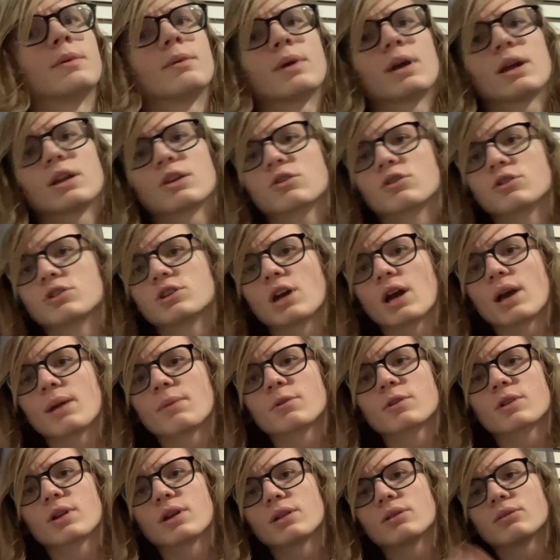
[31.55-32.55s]
Had a good time
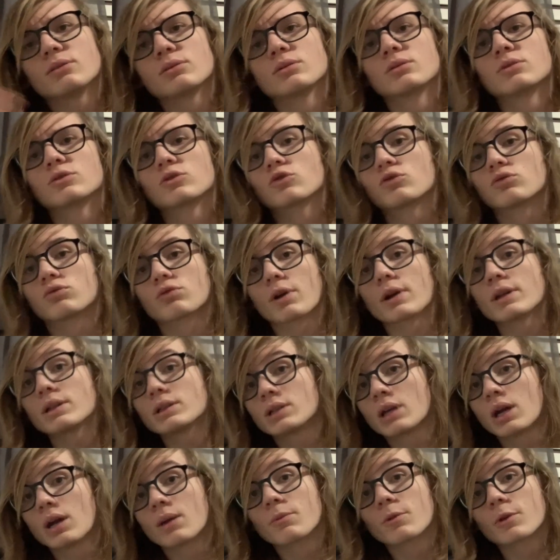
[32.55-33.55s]
with it. Great
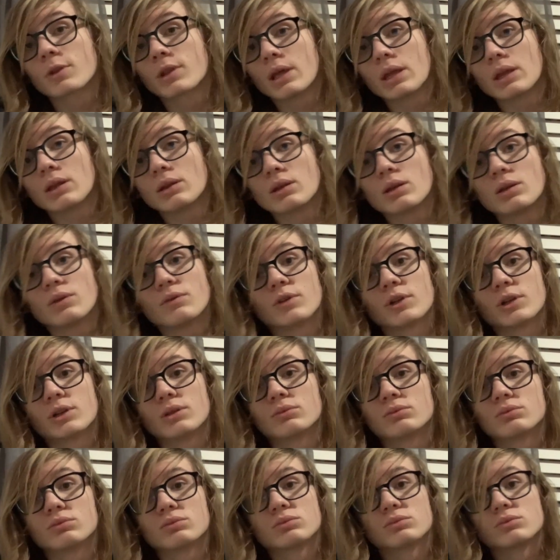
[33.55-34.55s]
time with it, even.
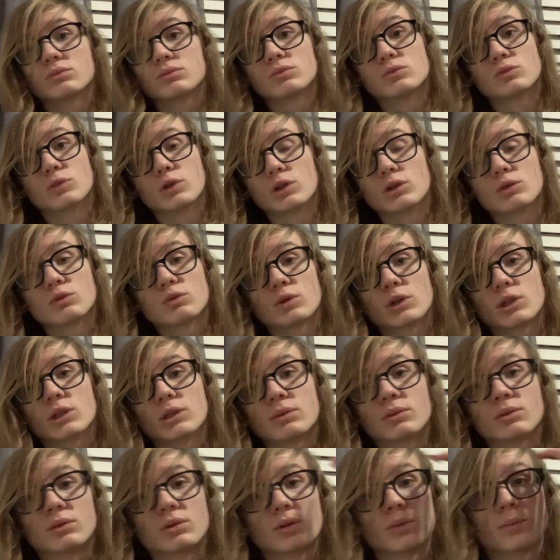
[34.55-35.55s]
Well,
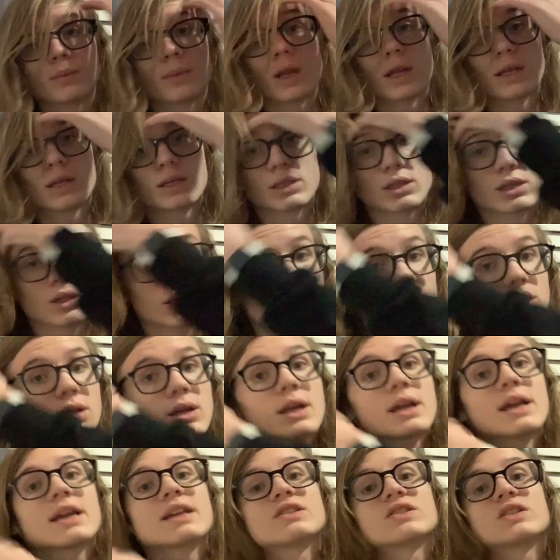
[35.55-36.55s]
one might
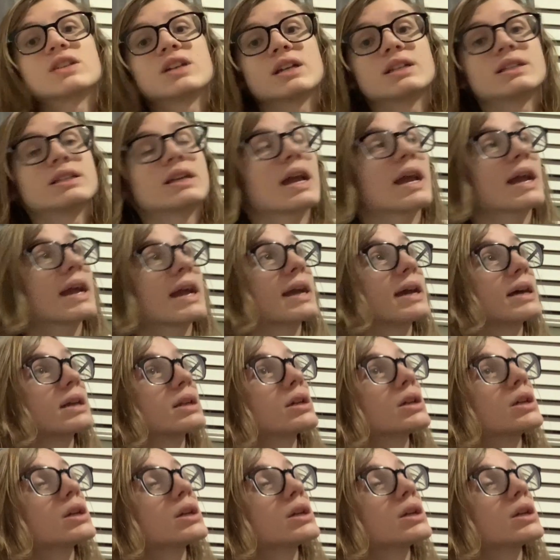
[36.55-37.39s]
hesitate to add.